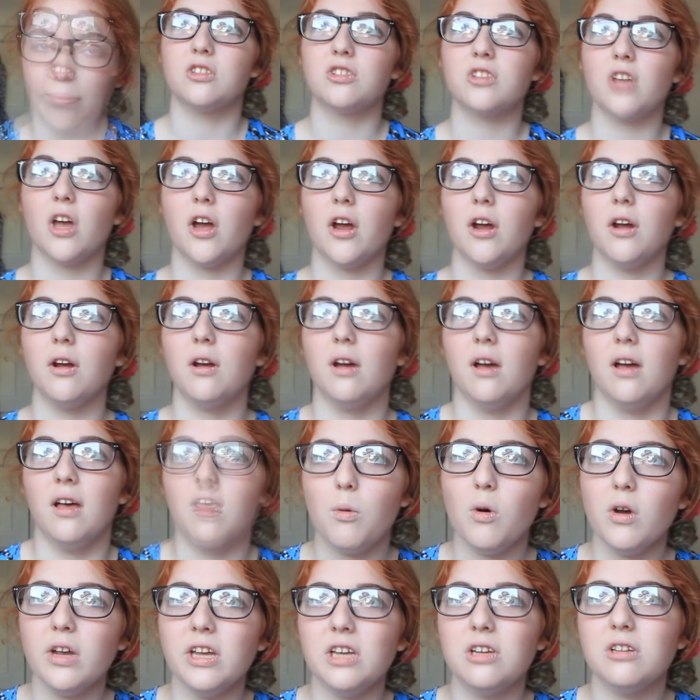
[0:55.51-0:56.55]
So
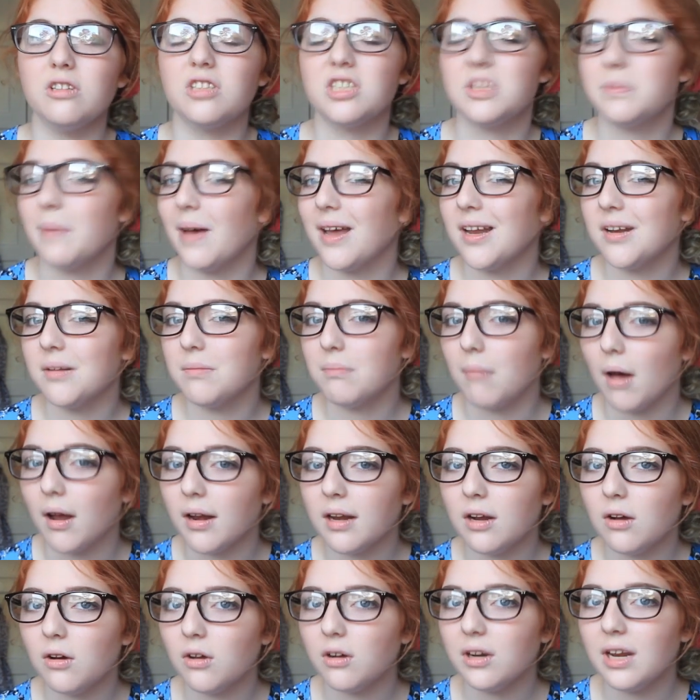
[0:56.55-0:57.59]
what you spend
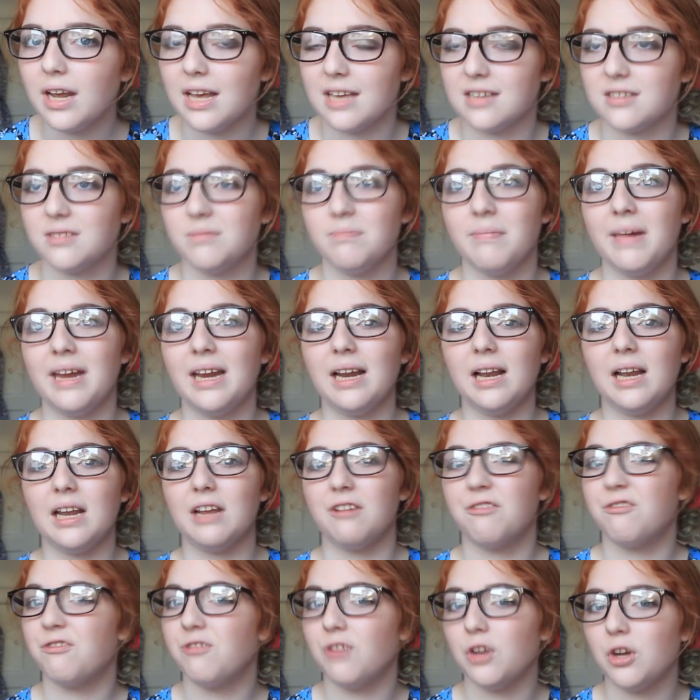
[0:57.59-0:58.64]
money on is mainly
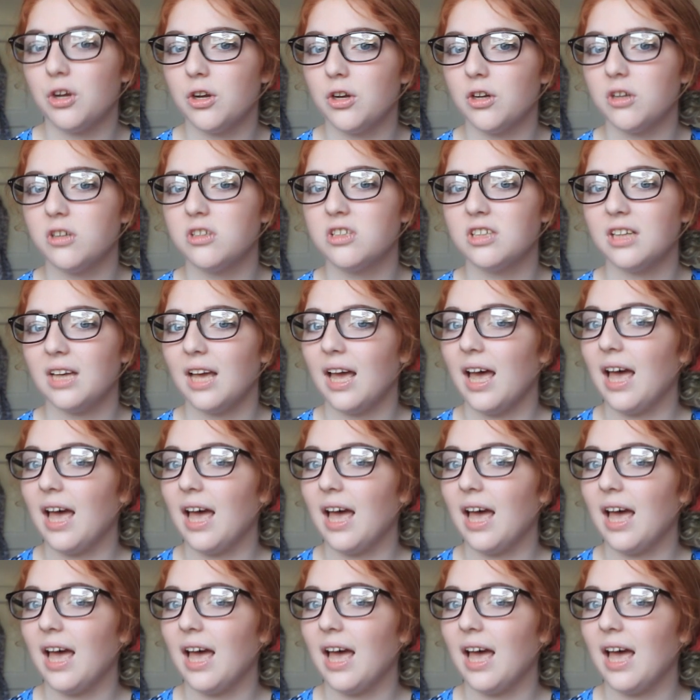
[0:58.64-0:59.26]
food,